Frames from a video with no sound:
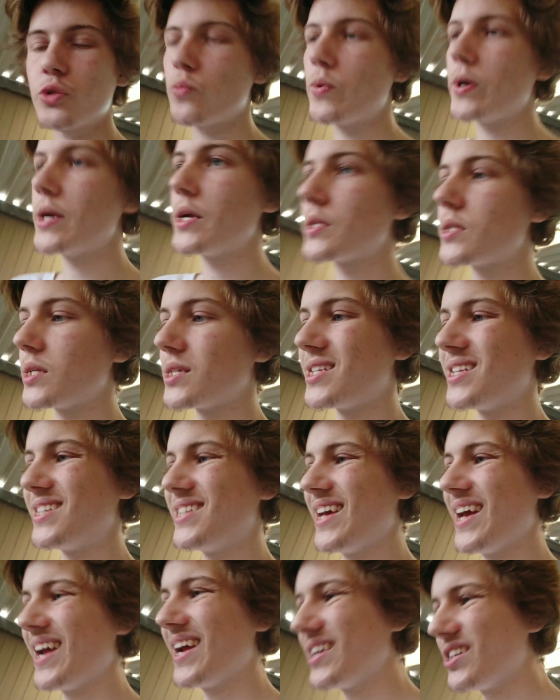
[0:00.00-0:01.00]
whereas a
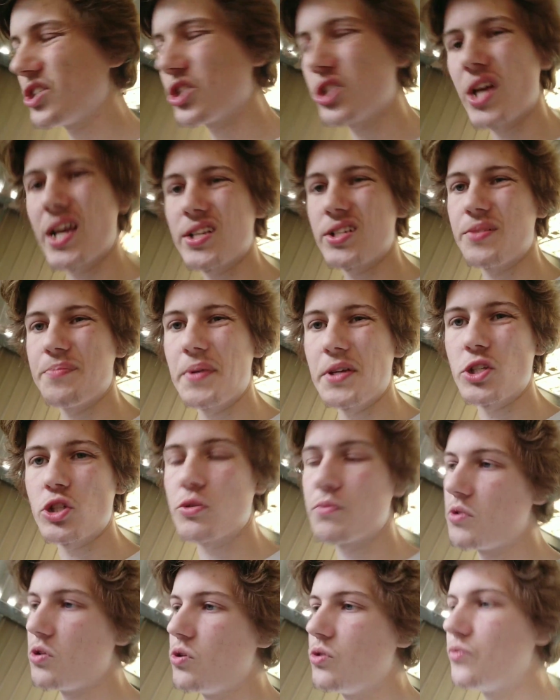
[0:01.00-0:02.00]
sedan just has to be
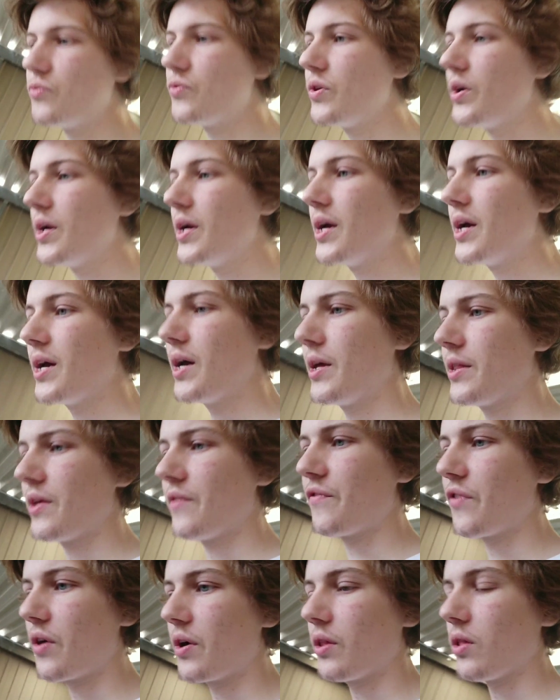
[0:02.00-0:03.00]
smooth, and they're
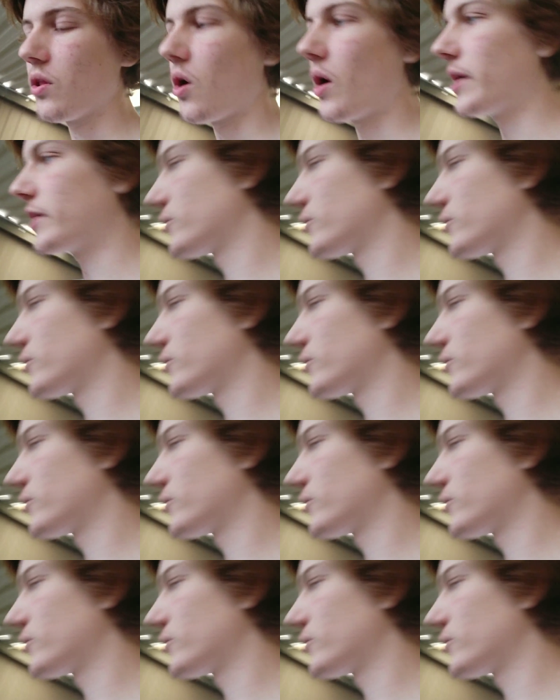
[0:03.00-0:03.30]
very light